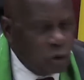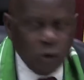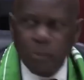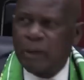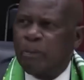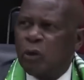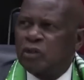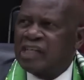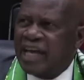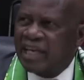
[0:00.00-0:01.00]
You be
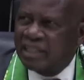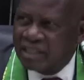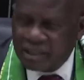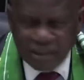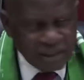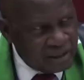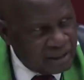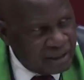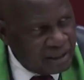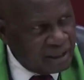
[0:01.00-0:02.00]
portrayed
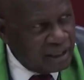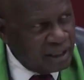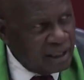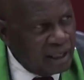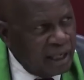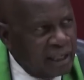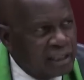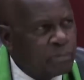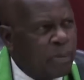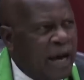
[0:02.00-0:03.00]

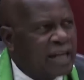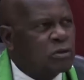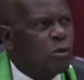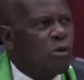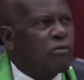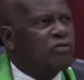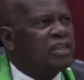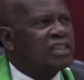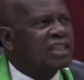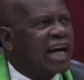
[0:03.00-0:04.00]
as part of
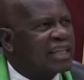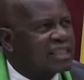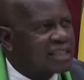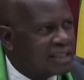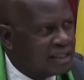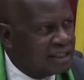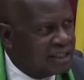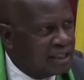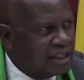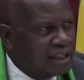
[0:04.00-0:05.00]
his caste.
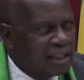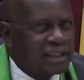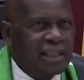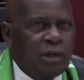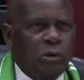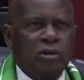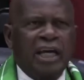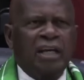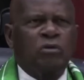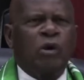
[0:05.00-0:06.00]
You will
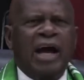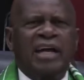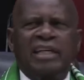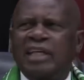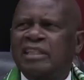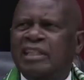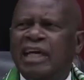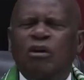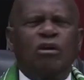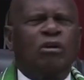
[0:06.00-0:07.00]
then go ahead and
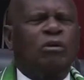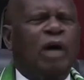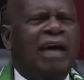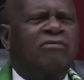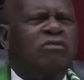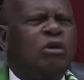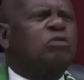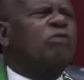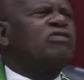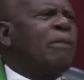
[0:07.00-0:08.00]
say, no, I have
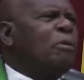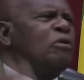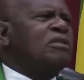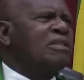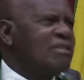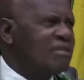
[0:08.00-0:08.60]
lots of support,